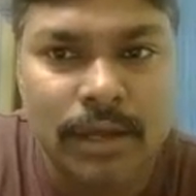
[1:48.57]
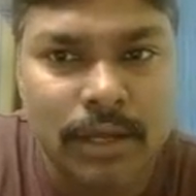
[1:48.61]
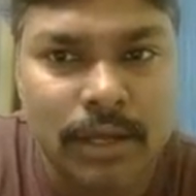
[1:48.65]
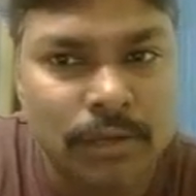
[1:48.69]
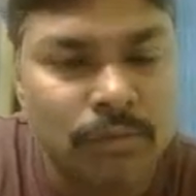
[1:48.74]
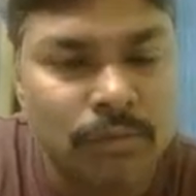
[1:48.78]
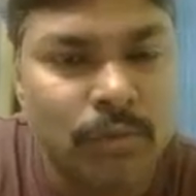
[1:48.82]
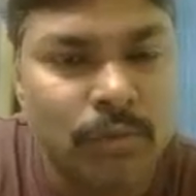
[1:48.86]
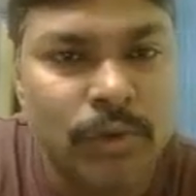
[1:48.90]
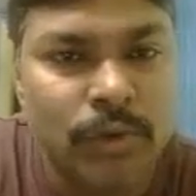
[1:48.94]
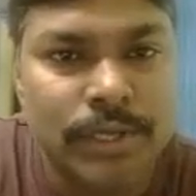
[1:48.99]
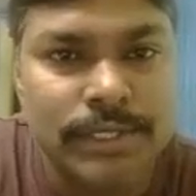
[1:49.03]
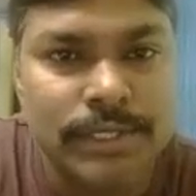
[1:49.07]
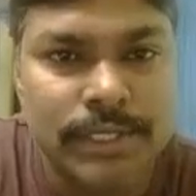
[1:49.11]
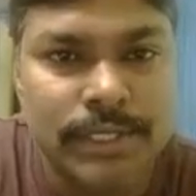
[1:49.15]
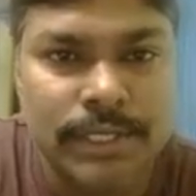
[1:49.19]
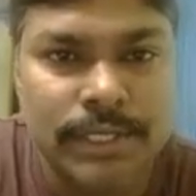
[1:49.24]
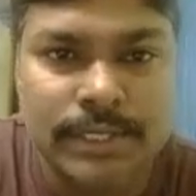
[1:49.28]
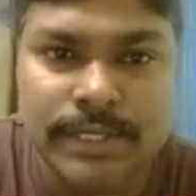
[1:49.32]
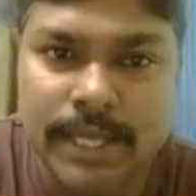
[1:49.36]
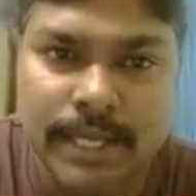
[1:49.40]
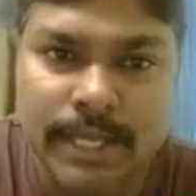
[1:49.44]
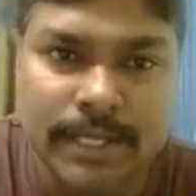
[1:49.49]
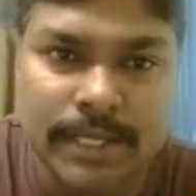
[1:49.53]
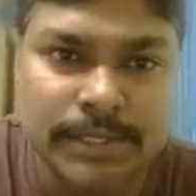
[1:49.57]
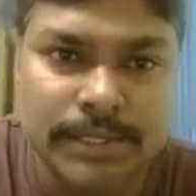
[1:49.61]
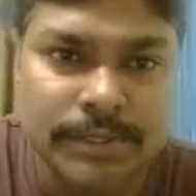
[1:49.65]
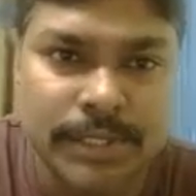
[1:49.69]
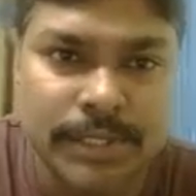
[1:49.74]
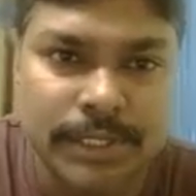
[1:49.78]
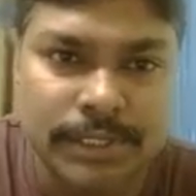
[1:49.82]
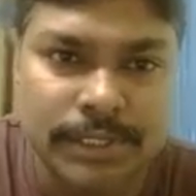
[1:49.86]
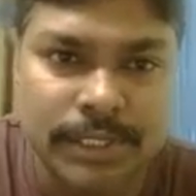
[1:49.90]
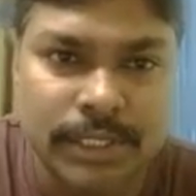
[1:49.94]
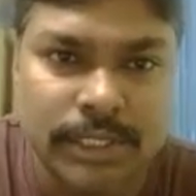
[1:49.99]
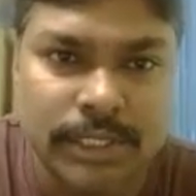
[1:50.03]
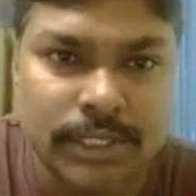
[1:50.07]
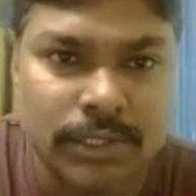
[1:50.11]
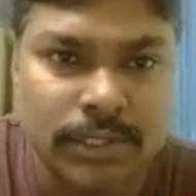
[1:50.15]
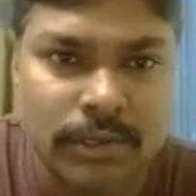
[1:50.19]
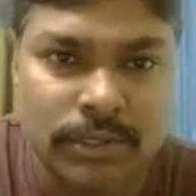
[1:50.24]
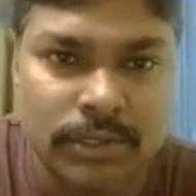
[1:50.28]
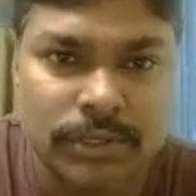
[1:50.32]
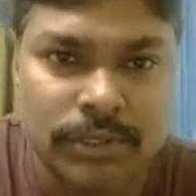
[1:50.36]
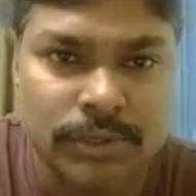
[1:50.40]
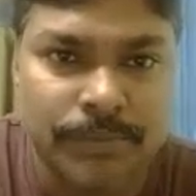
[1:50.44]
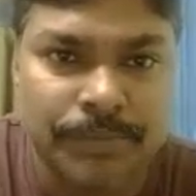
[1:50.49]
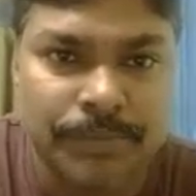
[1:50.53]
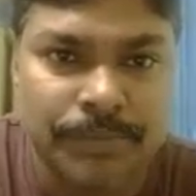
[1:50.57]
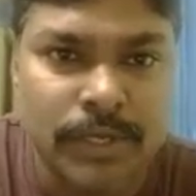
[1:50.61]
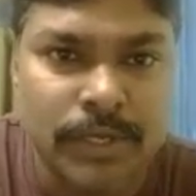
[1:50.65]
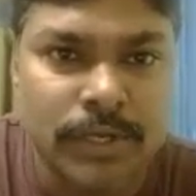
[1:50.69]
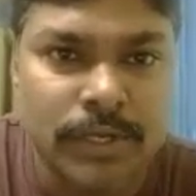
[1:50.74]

unvoiced and the silence region also.